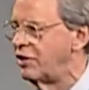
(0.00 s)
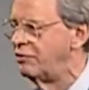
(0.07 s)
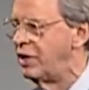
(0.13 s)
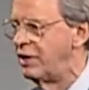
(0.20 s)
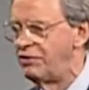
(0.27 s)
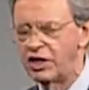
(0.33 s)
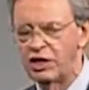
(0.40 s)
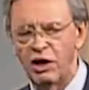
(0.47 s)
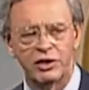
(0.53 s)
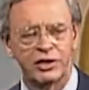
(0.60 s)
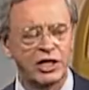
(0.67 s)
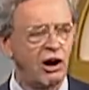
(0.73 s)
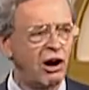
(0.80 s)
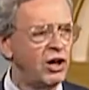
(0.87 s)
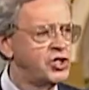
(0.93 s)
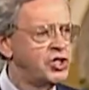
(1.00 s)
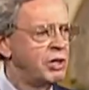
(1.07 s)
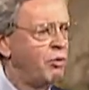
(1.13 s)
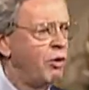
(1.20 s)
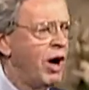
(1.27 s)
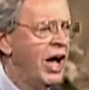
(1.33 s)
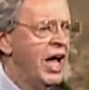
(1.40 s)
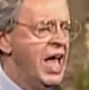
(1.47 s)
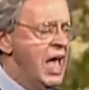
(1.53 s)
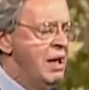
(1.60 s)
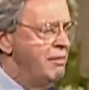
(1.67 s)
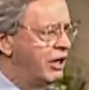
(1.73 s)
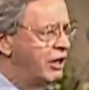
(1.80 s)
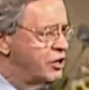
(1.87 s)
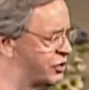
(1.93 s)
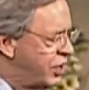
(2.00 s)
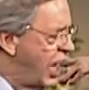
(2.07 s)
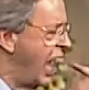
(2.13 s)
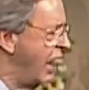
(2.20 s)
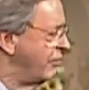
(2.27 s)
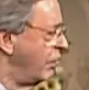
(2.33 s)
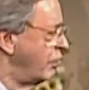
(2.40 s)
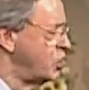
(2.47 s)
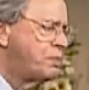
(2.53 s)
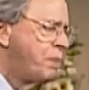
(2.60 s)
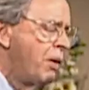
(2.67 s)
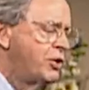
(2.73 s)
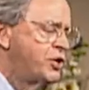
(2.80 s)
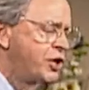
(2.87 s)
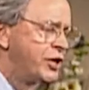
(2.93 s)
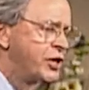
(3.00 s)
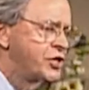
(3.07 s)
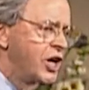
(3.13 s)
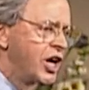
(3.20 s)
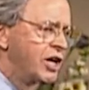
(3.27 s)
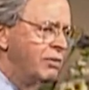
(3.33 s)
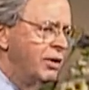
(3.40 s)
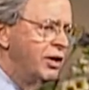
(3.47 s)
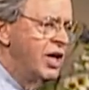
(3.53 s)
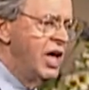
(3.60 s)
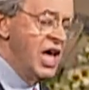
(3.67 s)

of difficulty and hardship. Why? Because they have no spiritual discernment.